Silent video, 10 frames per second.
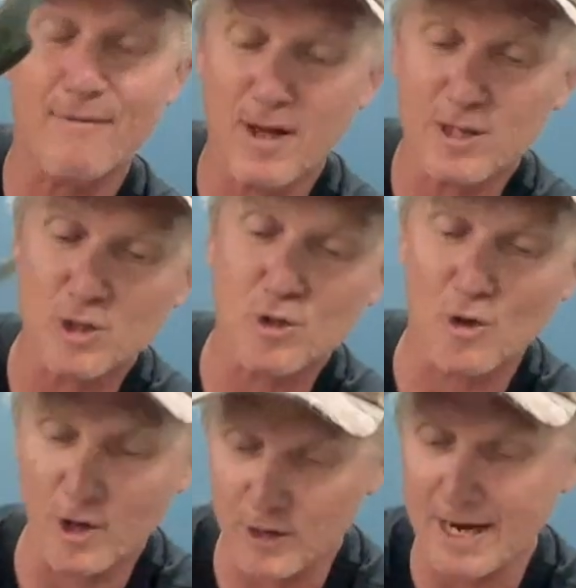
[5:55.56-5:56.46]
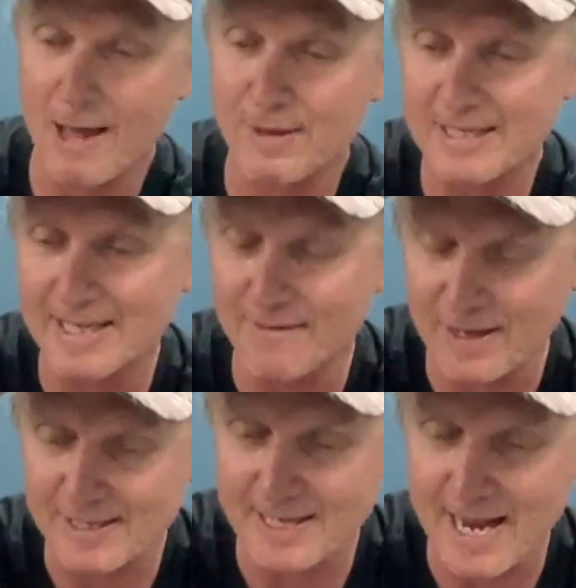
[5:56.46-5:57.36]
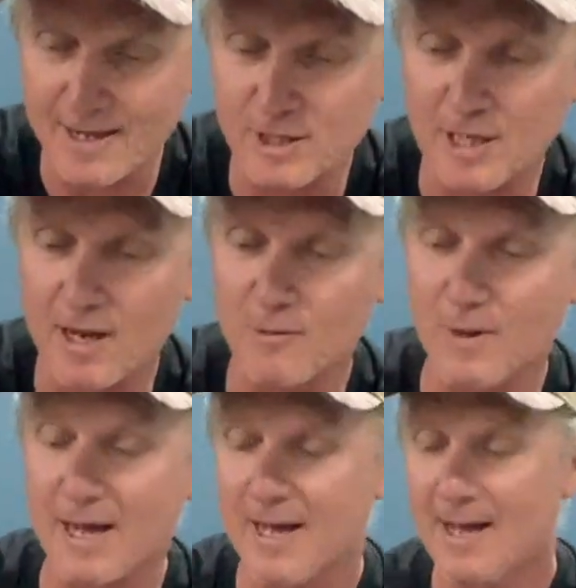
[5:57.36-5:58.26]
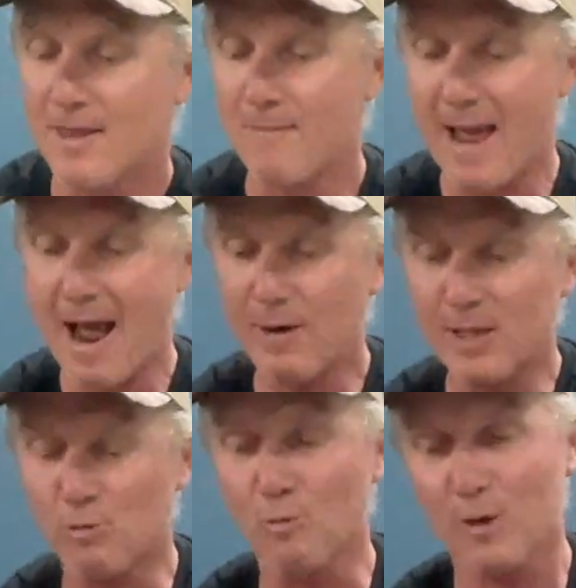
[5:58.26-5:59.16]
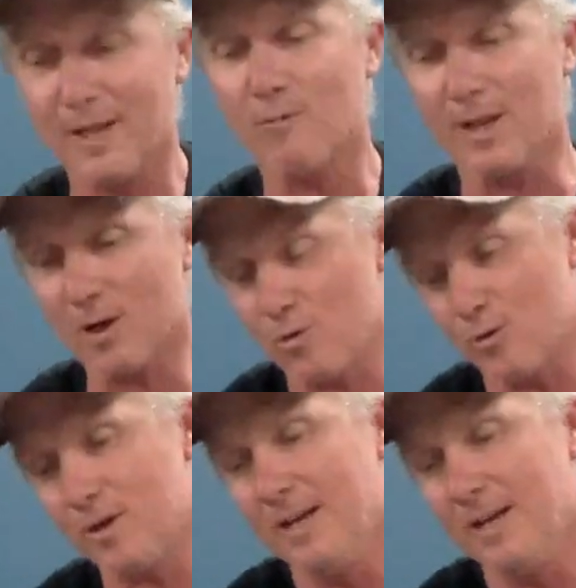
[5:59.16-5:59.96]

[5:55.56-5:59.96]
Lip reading: those to try on at ABT events now. So the Mauis were really, really good,